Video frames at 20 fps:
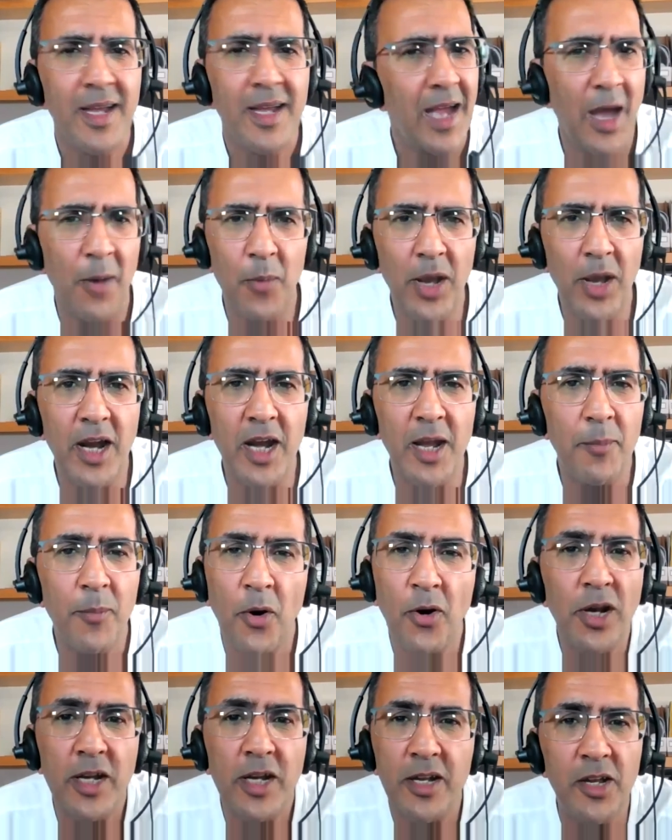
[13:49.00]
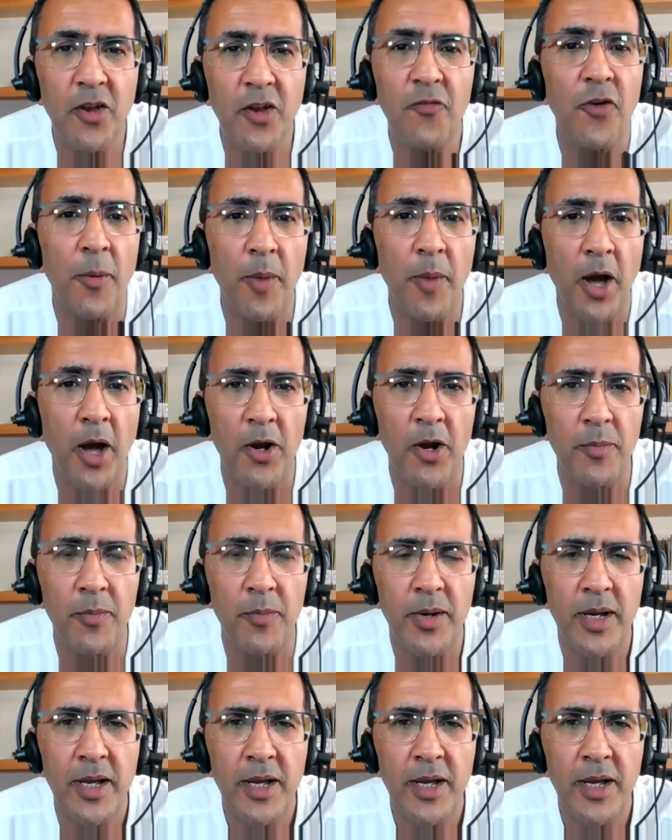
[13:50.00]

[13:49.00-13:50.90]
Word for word: and we're going to monitor you from home.